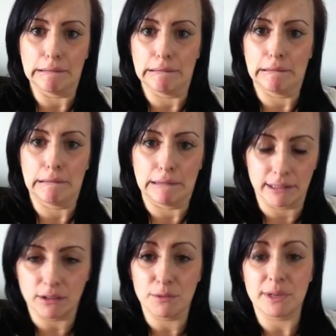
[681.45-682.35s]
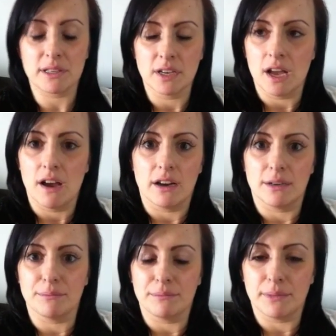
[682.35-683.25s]
oh, I didn't
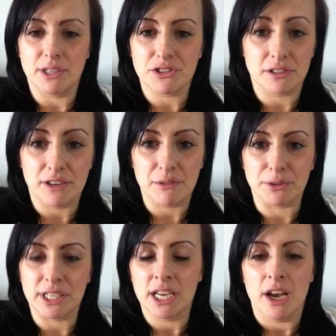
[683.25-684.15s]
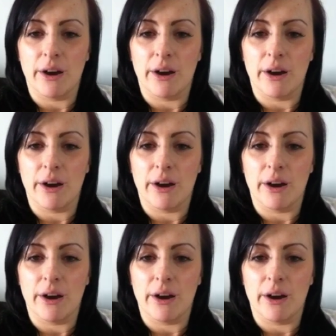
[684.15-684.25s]
mention everybody.